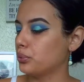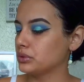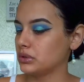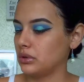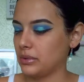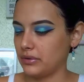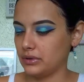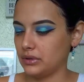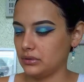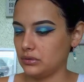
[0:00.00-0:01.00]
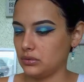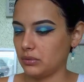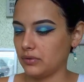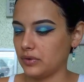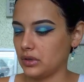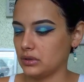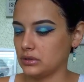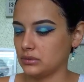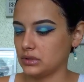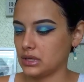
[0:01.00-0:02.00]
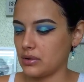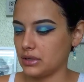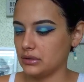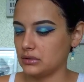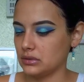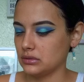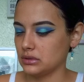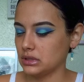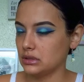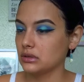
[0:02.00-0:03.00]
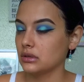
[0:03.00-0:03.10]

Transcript: So I'm having to do this with my fingers, which is how I used to do it.